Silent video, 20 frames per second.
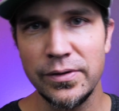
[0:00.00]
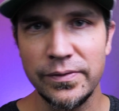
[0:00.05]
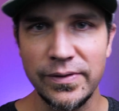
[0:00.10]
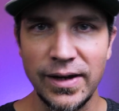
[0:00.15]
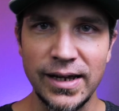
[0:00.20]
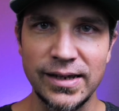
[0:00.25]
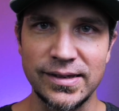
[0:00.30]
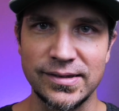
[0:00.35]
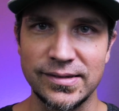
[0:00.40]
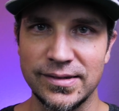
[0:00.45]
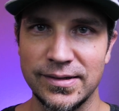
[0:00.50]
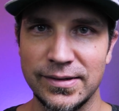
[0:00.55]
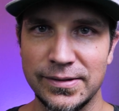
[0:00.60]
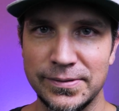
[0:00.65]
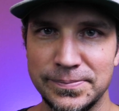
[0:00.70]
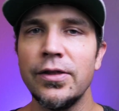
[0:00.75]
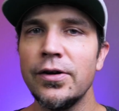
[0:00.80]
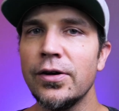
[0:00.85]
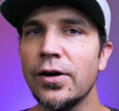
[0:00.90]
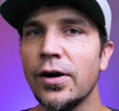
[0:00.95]
device.
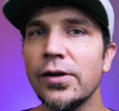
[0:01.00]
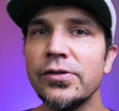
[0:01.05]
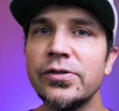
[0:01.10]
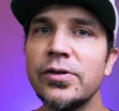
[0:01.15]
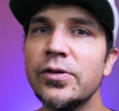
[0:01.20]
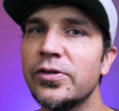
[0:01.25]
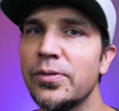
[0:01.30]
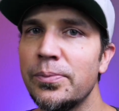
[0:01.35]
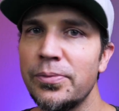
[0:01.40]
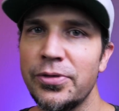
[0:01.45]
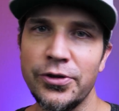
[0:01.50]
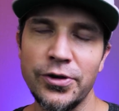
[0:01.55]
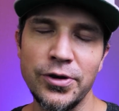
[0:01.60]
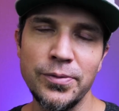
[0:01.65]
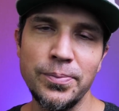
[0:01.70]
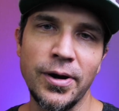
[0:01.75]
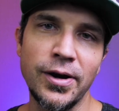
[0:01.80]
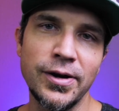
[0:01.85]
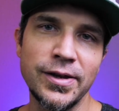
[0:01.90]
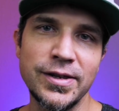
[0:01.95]
There are also some
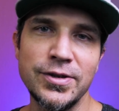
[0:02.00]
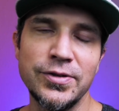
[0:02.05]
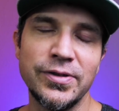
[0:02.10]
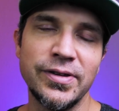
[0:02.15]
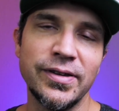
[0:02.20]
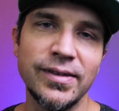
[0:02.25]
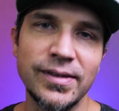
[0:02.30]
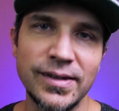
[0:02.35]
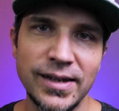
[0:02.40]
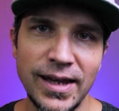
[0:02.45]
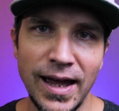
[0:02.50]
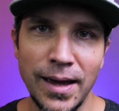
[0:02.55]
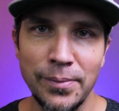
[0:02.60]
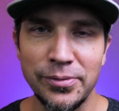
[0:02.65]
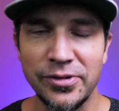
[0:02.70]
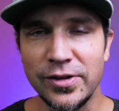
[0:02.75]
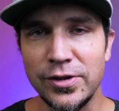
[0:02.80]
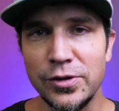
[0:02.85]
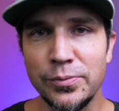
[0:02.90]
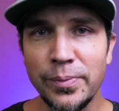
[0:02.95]
third party utility
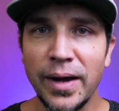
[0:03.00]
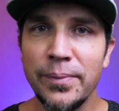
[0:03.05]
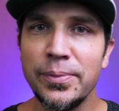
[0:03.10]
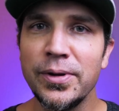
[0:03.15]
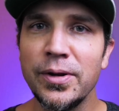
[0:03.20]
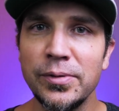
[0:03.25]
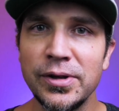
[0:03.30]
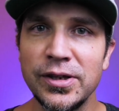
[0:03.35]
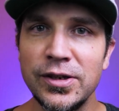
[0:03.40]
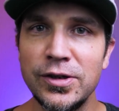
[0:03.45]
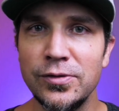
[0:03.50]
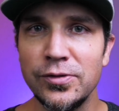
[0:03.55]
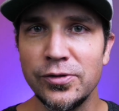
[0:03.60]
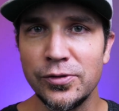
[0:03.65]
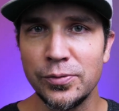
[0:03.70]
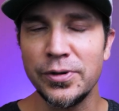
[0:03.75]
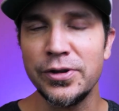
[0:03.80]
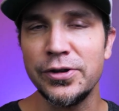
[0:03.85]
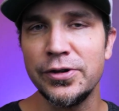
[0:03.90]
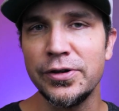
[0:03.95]
apps that you might be able to
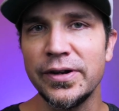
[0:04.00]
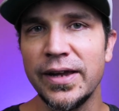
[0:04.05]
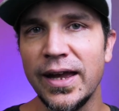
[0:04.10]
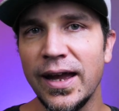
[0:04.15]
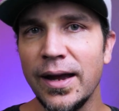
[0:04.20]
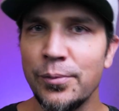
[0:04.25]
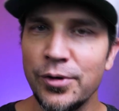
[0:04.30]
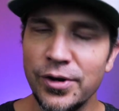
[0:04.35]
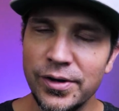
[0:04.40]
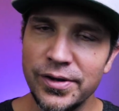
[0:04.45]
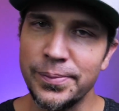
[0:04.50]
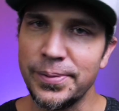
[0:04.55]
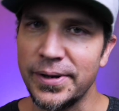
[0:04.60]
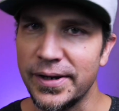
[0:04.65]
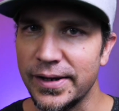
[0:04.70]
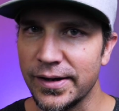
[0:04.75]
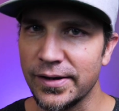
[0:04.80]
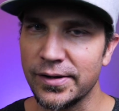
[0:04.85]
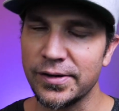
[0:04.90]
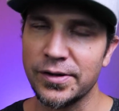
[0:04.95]
use with your camera
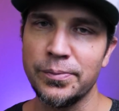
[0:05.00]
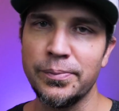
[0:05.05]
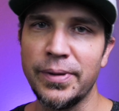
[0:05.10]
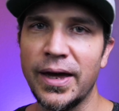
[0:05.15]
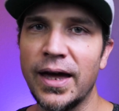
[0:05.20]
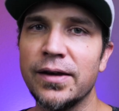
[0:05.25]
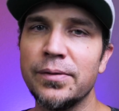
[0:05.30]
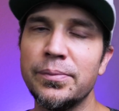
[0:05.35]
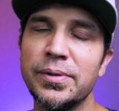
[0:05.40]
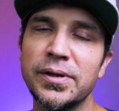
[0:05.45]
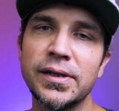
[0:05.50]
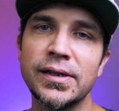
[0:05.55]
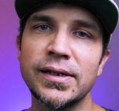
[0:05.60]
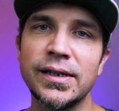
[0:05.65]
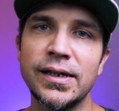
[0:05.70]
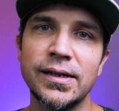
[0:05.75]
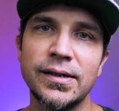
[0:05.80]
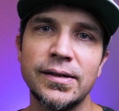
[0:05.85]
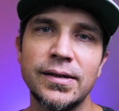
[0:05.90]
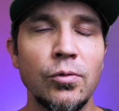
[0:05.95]
depending on
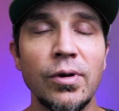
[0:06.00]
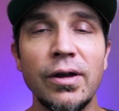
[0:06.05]
compatibility.